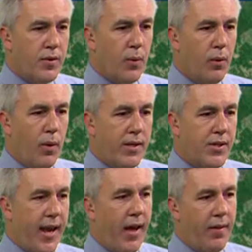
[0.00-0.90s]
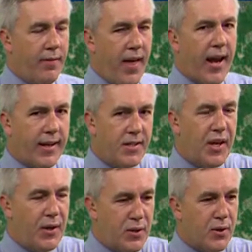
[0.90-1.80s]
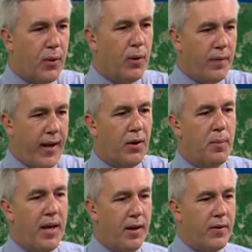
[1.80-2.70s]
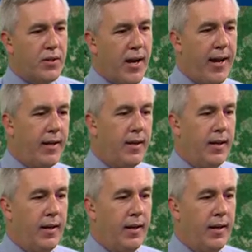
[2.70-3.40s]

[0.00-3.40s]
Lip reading: So we'll watch, see how, if that continues to grow, that could be another sign